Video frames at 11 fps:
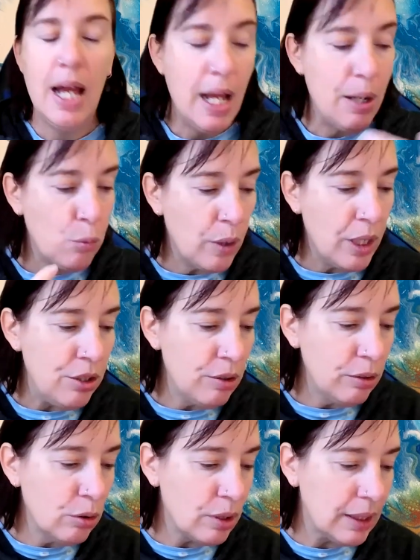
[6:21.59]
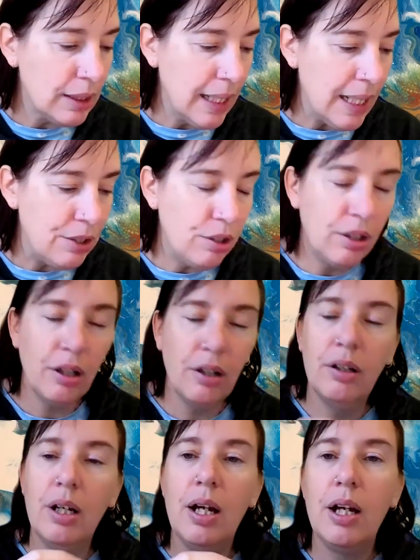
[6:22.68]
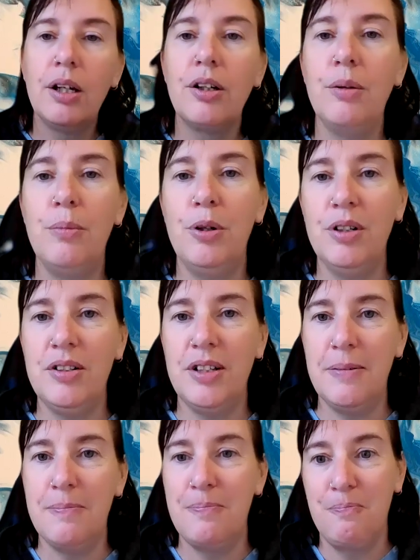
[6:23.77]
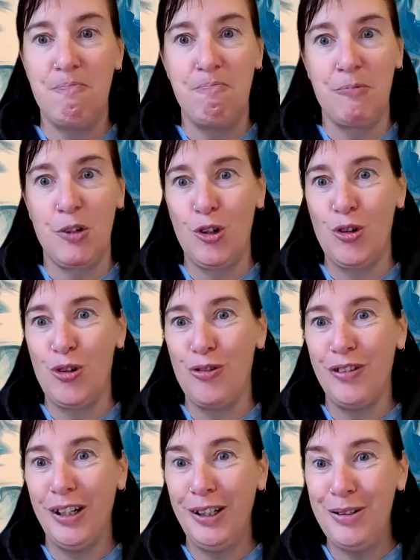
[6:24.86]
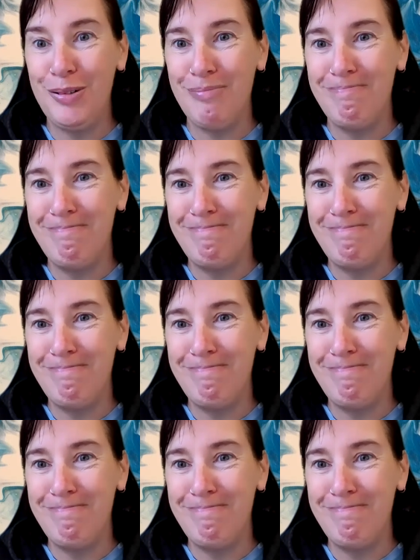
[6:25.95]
And when you look at that, you go, community, core value.